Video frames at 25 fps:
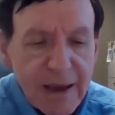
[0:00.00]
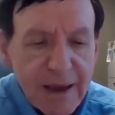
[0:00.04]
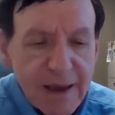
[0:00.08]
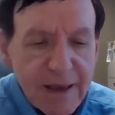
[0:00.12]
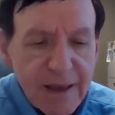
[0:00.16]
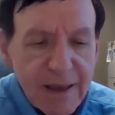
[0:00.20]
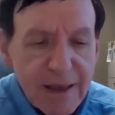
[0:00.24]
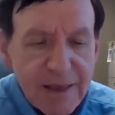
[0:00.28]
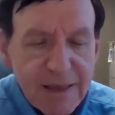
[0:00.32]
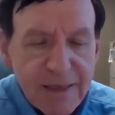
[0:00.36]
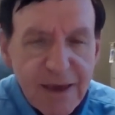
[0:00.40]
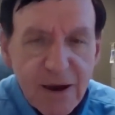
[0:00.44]

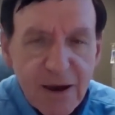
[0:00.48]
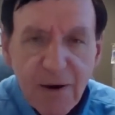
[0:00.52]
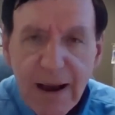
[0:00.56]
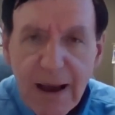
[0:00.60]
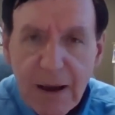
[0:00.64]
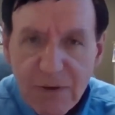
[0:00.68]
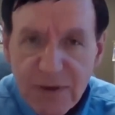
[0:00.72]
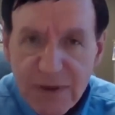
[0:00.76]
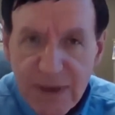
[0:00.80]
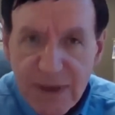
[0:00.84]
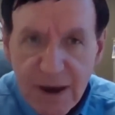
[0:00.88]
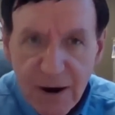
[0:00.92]
they're
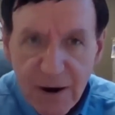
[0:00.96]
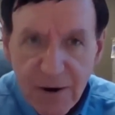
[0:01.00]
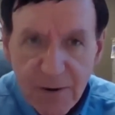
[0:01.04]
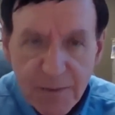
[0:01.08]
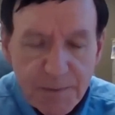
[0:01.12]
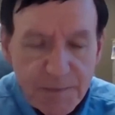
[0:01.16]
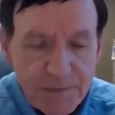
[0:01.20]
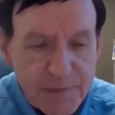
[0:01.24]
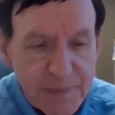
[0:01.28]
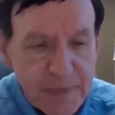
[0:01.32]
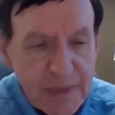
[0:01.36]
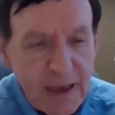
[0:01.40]
out there.
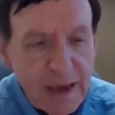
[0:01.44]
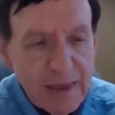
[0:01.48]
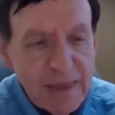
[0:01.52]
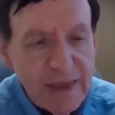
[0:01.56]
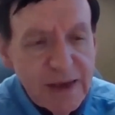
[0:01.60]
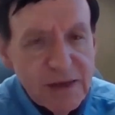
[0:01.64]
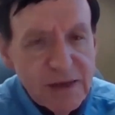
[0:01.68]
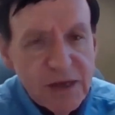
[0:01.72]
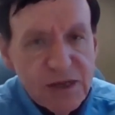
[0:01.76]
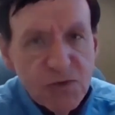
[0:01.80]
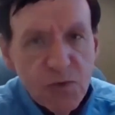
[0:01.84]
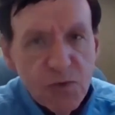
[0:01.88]
Now,
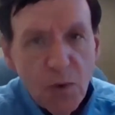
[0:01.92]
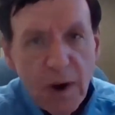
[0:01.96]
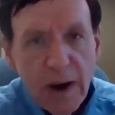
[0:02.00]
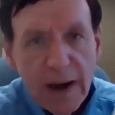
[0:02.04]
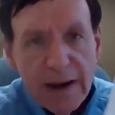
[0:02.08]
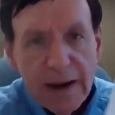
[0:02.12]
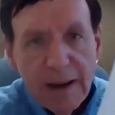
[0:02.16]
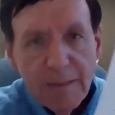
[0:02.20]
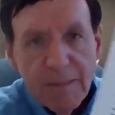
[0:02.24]
this is one.